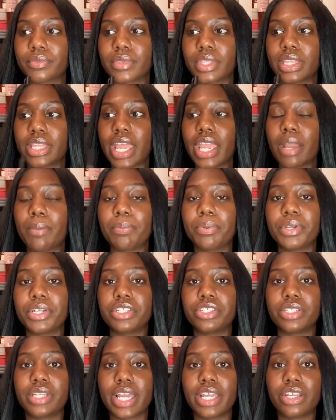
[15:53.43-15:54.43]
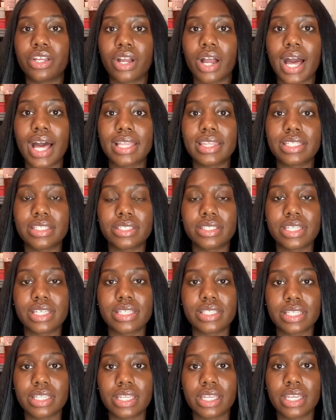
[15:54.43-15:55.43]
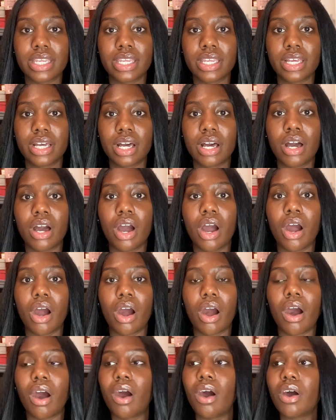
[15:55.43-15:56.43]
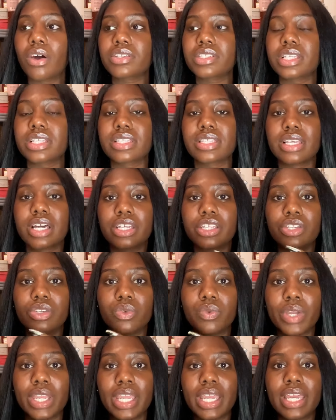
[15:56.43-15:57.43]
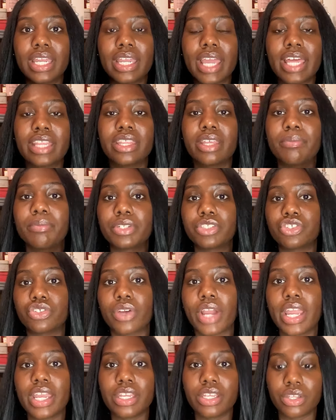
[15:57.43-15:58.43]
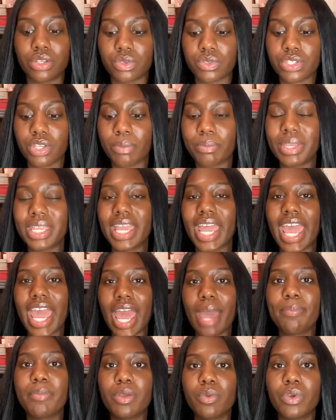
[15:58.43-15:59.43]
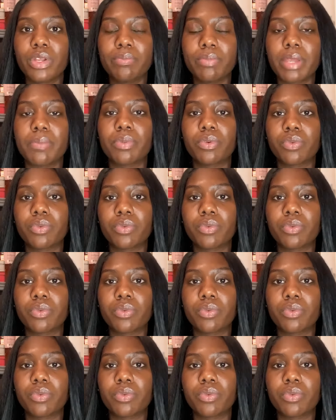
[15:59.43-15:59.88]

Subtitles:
they appreciate your authenticity, all to suck you in and then betray you. So be happy when people